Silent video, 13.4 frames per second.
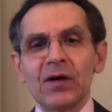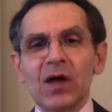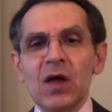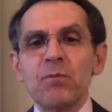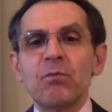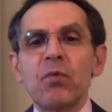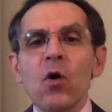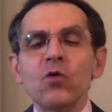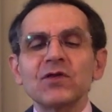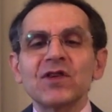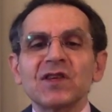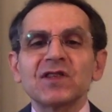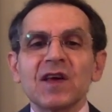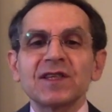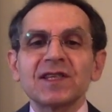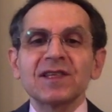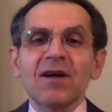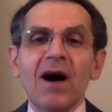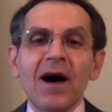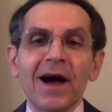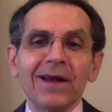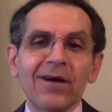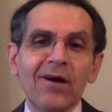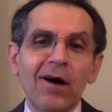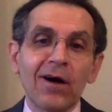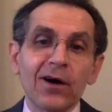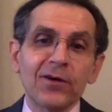imposes a style,
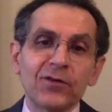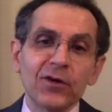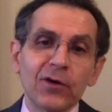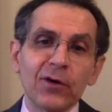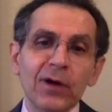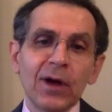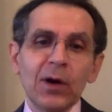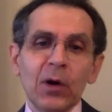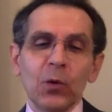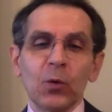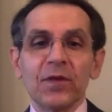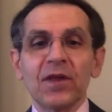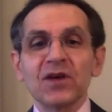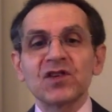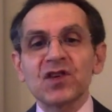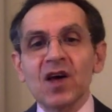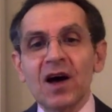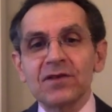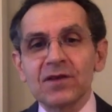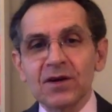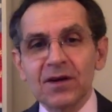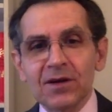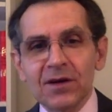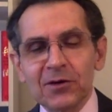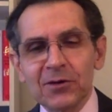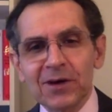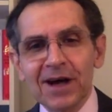Carter, with the southern
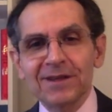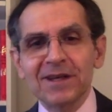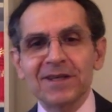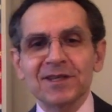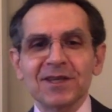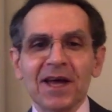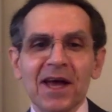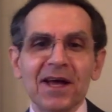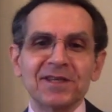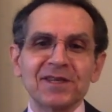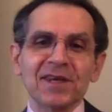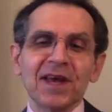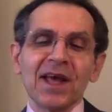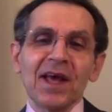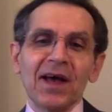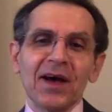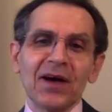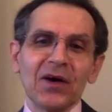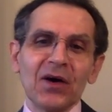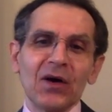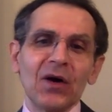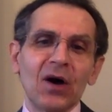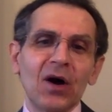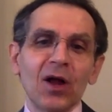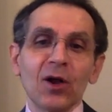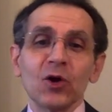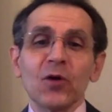United States uh, uh,
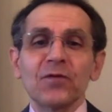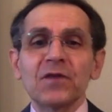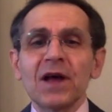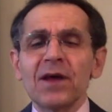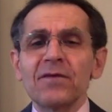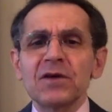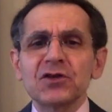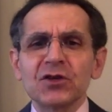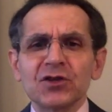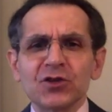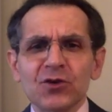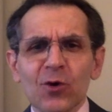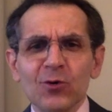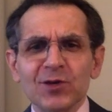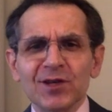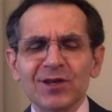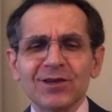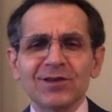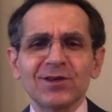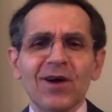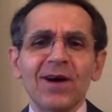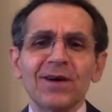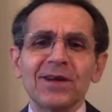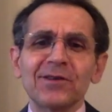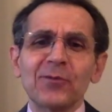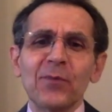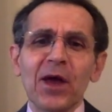a lot of television shows
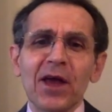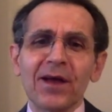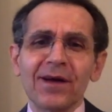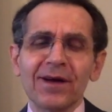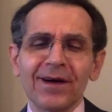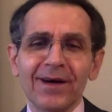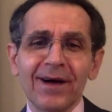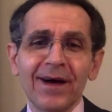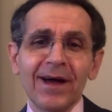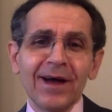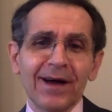started to make uh,